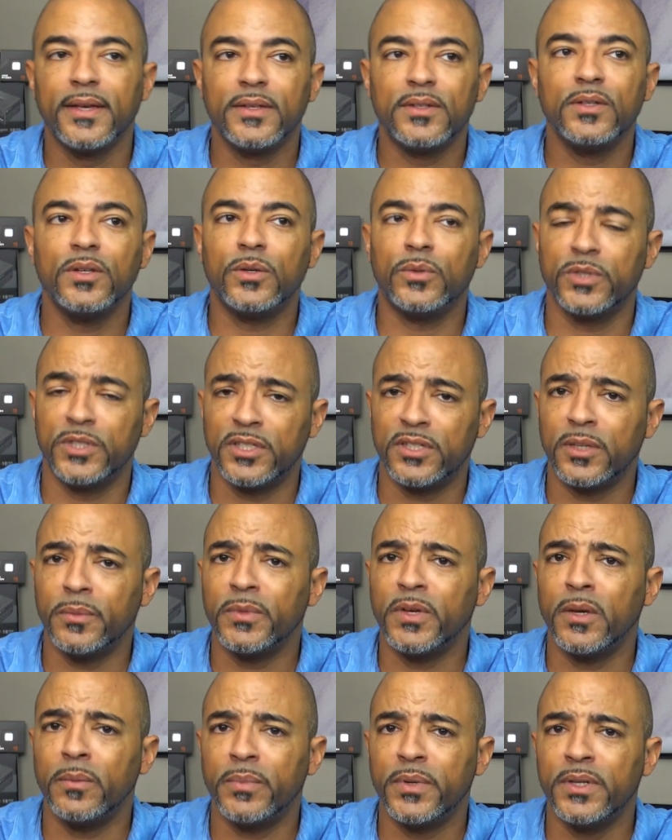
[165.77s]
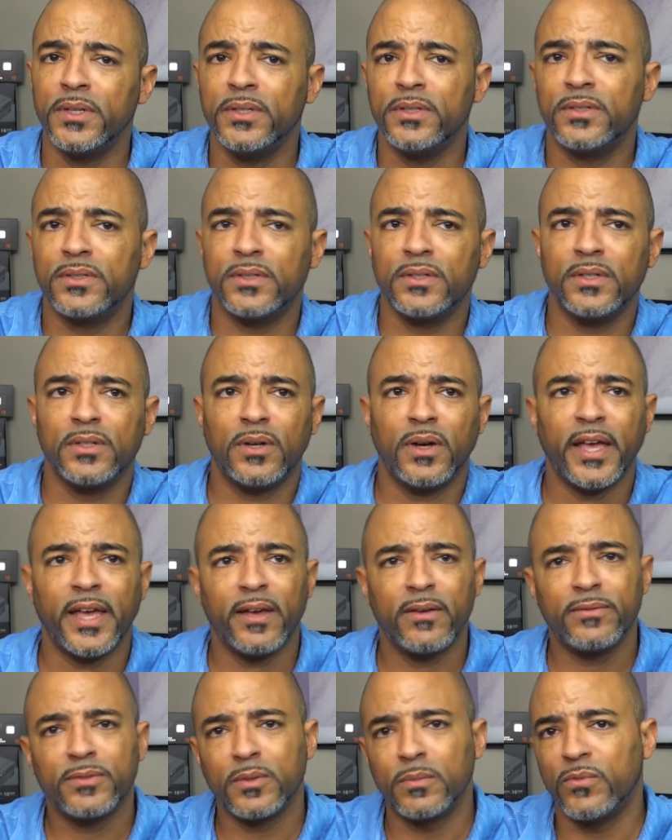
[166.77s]
you know, and some companies, you know,
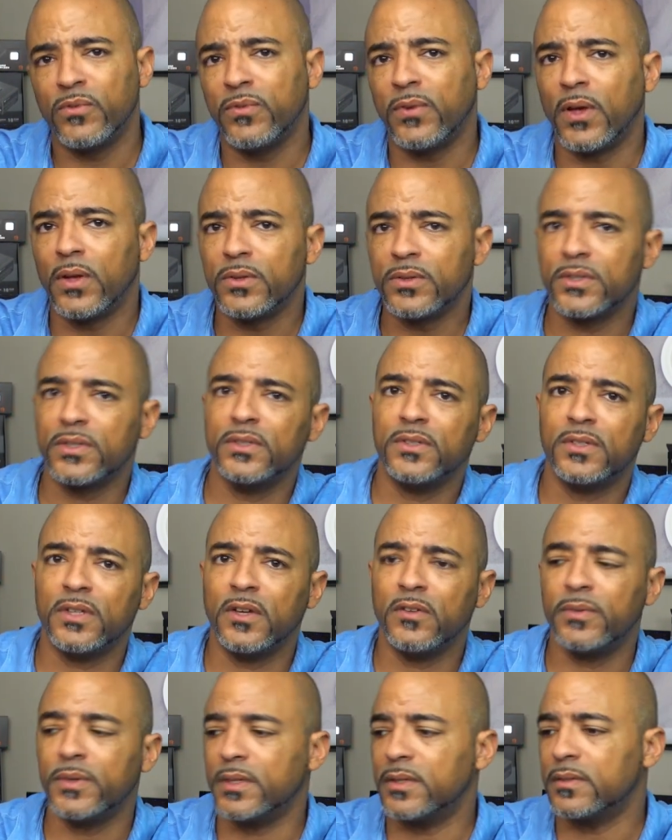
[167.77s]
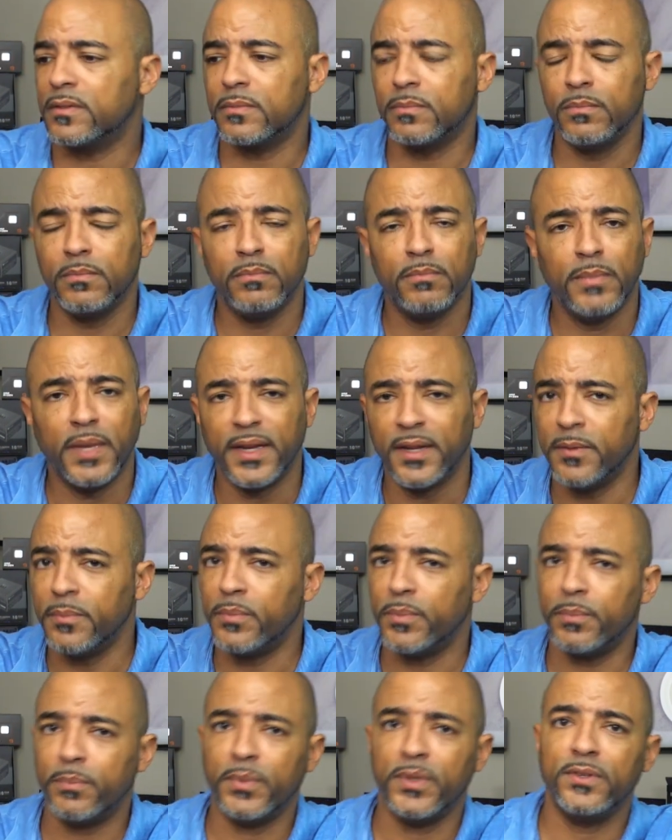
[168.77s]
have some faults and stuff, because many
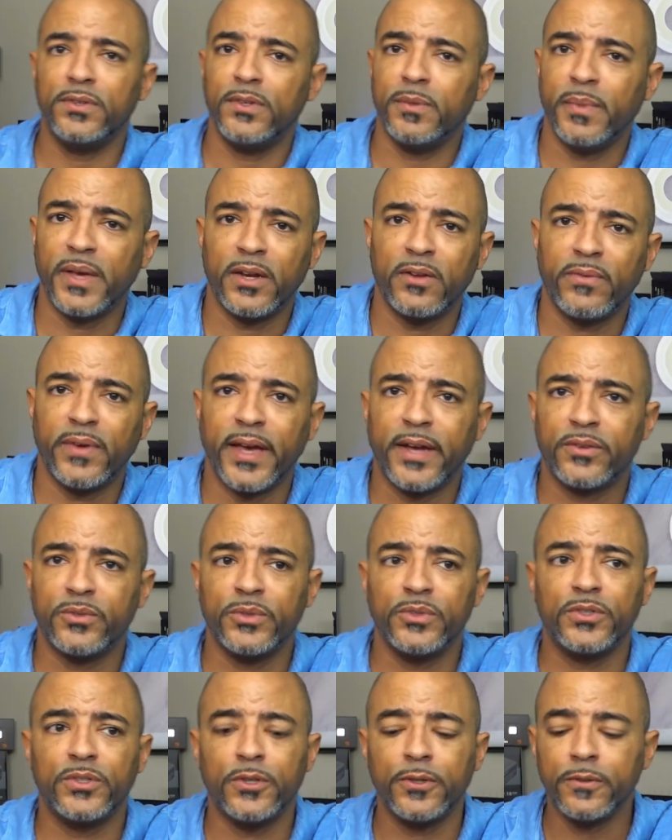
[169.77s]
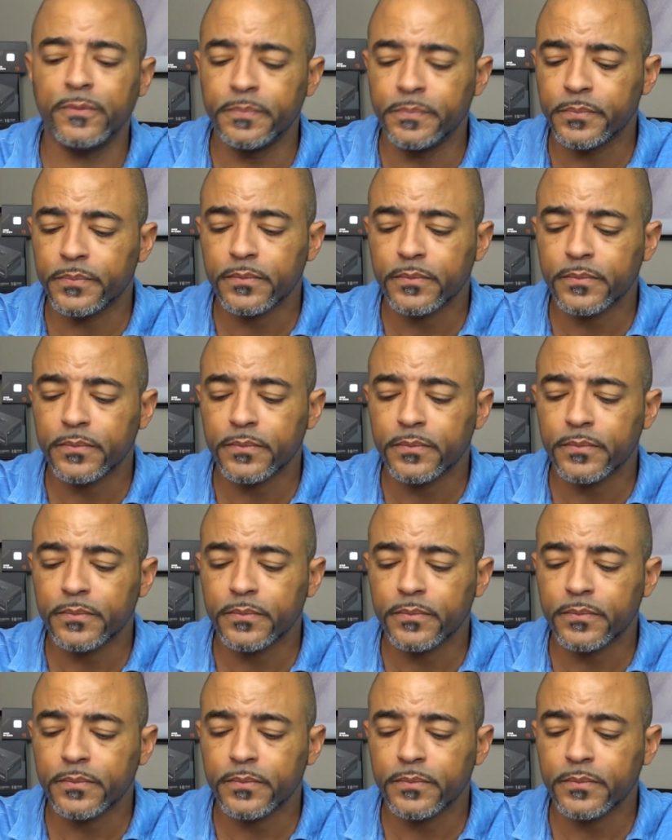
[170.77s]
P C manufacturers do.